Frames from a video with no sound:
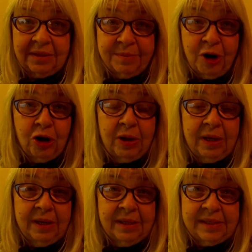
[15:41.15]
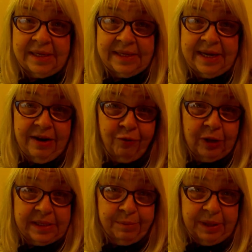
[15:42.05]
tomorrow is designated for
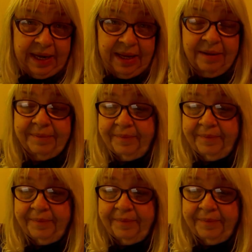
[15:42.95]
lesson planning